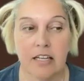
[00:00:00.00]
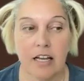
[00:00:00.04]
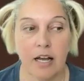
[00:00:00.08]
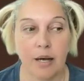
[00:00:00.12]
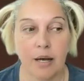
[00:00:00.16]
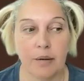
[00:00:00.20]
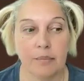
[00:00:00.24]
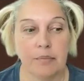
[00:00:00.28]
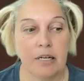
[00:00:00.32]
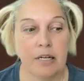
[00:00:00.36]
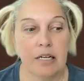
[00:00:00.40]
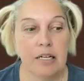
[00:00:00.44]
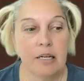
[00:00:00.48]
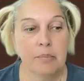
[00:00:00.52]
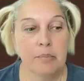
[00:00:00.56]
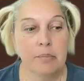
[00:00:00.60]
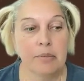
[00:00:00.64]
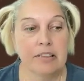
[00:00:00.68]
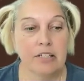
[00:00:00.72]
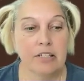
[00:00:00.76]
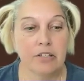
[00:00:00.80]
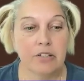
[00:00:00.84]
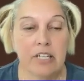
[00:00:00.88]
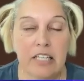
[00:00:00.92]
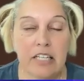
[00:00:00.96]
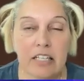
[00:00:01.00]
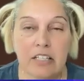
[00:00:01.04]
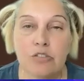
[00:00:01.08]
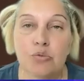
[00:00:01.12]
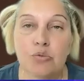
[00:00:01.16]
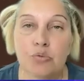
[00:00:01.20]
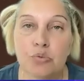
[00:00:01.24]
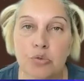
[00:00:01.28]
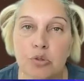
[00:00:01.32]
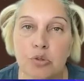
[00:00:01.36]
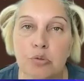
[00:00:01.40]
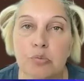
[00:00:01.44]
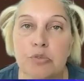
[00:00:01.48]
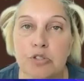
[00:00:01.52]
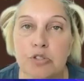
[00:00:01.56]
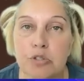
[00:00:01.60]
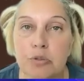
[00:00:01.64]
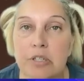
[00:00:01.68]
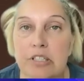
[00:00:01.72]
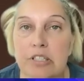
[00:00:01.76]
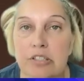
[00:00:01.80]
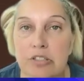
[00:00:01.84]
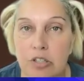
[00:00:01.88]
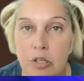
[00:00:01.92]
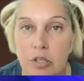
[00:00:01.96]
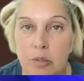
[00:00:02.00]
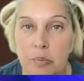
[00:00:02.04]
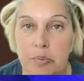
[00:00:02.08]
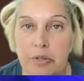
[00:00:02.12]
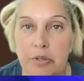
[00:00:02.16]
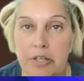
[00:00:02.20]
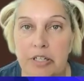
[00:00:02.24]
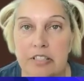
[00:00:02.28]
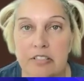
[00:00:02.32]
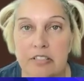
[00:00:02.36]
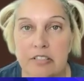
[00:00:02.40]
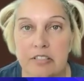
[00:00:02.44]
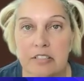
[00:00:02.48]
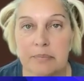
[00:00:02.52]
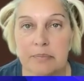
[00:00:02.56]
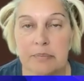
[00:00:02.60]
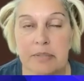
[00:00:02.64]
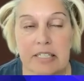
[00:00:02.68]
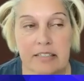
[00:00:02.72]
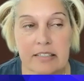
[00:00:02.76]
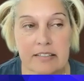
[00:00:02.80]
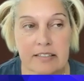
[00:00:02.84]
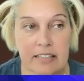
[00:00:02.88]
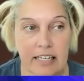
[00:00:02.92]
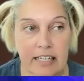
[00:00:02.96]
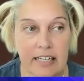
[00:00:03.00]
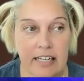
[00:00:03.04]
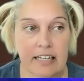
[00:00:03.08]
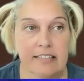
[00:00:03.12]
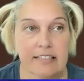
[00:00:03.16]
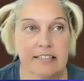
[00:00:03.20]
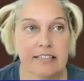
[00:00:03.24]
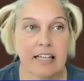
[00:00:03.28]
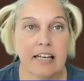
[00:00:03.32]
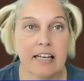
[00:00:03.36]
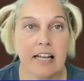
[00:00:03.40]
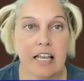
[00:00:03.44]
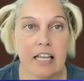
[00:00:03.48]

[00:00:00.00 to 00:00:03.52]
But there is room to interpret because, like I said,